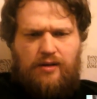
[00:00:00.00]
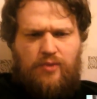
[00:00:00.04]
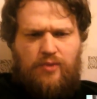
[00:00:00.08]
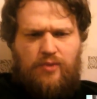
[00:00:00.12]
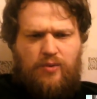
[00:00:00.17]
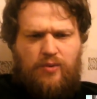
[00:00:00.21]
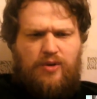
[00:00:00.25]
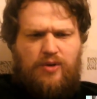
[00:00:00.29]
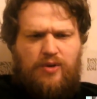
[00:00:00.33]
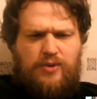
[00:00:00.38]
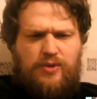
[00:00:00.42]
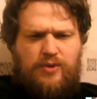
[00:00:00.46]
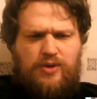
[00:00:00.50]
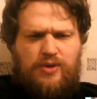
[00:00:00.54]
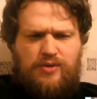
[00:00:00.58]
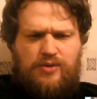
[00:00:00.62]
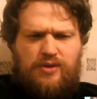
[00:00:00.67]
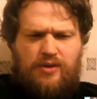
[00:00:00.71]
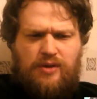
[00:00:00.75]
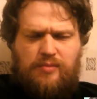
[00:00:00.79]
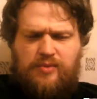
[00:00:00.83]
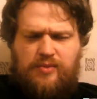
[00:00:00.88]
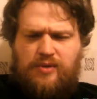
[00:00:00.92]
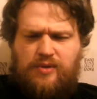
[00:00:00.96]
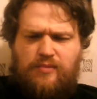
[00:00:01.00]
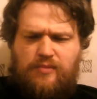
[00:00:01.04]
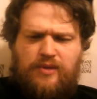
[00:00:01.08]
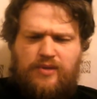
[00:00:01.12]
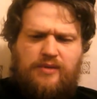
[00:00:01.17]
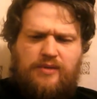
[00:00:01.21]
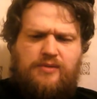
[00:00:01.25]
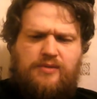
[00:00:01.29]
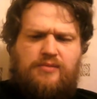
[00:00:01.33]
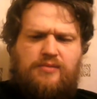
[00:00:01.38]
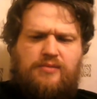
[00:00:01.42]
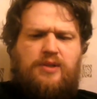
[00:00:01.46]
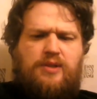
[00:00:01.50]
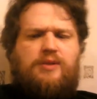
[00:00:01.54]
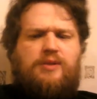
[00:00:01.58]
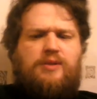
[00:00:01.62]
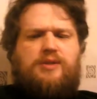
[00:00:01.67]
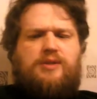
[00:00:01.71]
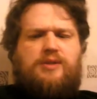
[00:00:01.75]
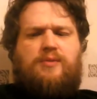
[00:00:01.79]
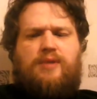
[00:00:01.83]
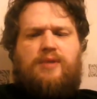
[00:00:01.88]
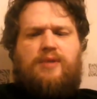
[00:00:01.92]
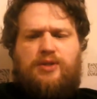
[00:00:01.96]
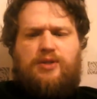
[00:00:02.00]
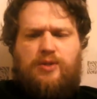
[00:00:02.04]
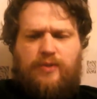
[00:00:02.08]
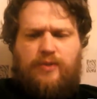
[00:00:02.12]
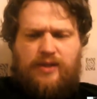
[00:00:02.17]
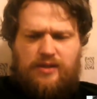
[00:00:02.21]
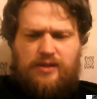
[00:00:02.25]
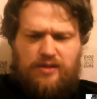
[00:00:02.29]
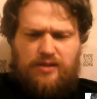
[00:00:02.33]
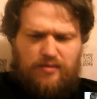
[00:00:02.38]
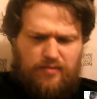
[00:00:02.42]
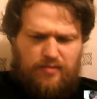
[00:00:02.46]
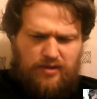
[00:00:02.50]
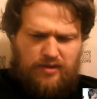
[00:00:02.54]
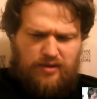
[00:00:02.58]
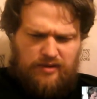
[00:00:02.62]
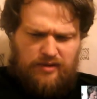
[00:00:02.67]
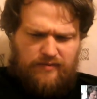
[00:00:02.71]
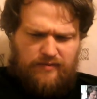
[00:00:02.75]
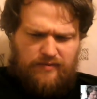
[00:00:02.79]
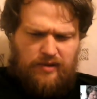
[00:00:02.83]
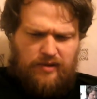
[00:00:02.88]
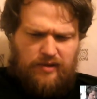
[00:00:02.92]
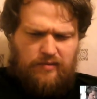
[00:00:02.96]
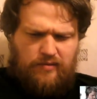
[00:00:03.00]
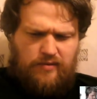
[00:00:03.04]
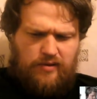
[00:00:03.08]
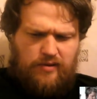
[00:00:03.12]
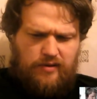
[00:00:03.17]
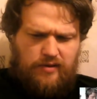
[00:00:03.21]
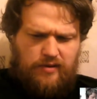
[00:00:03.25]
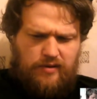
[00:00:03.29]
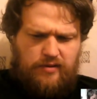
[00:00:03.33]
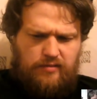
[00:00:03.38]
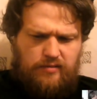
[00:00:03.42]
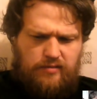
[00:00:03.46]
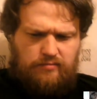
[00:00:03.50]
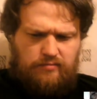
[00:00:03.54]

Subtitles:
But why would you stop someone else from doing so unless you had sympathies for the alt-right?